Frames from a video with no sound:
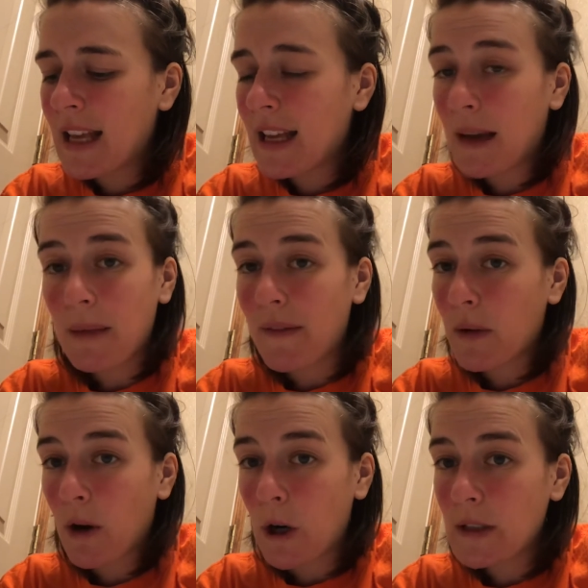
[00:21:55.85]
I'm having a
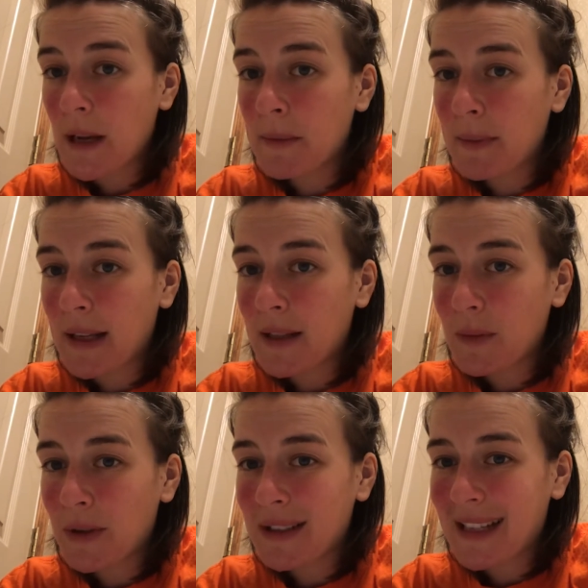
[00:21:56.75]
hard time speaking these
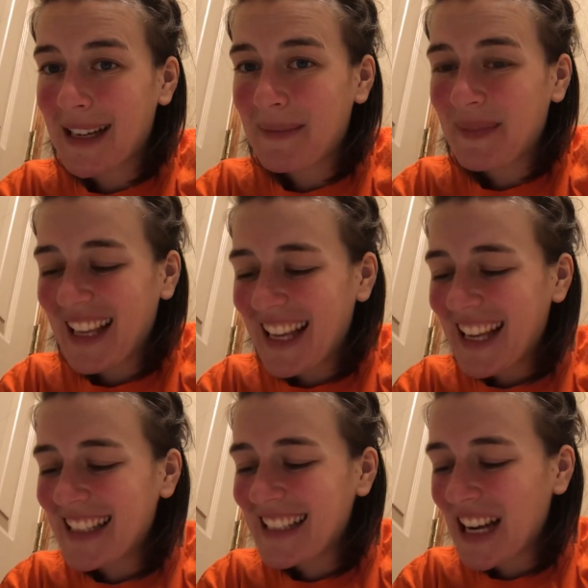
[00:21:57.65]
words today.
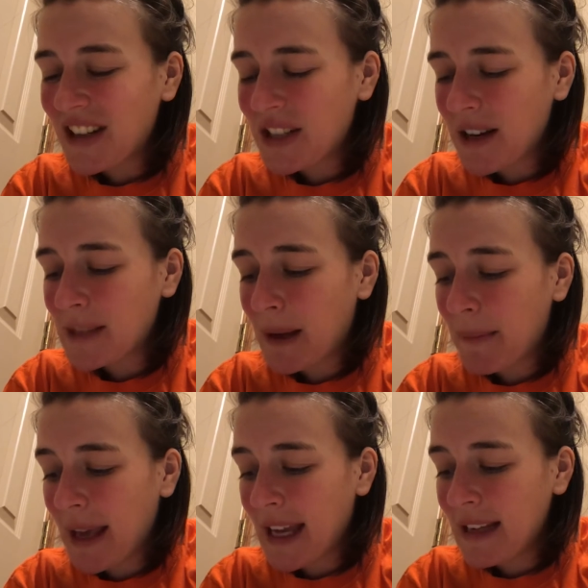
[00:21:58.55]
Is characterized by
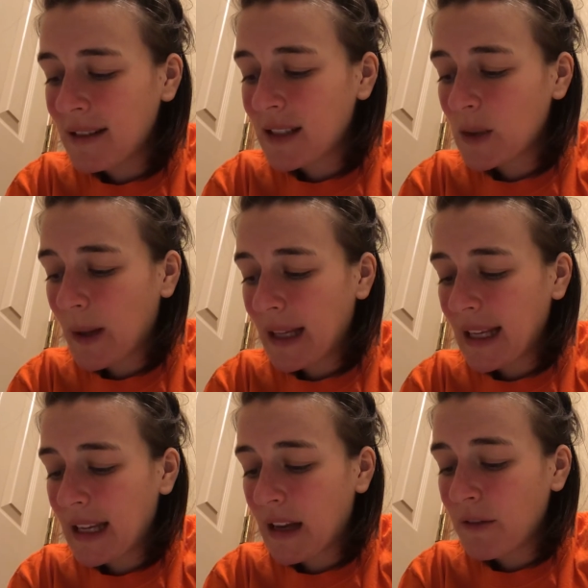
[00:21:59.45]
pain,
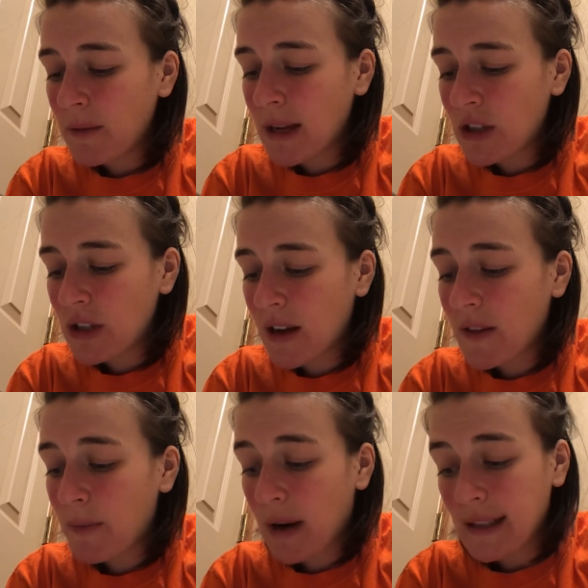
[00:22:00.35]
swelling, and inflammation of
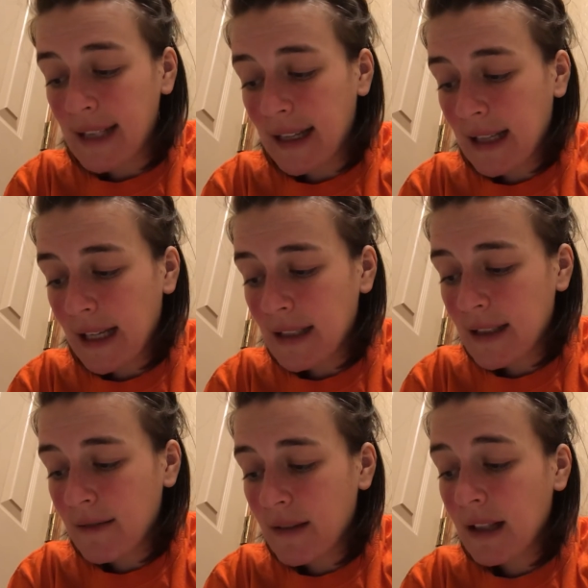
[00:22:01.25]
the prostate gland.
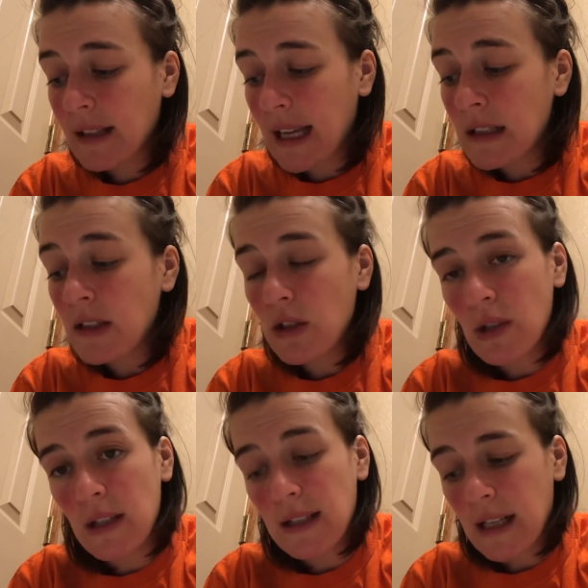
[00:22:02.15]
The gland is
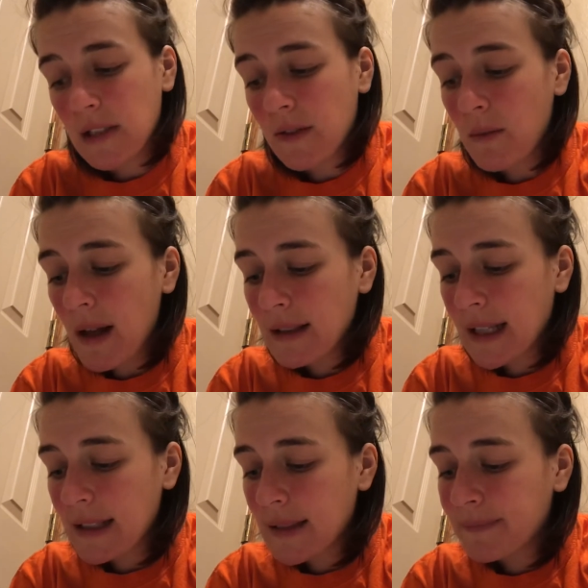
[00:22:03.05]
usually the size of a walnut.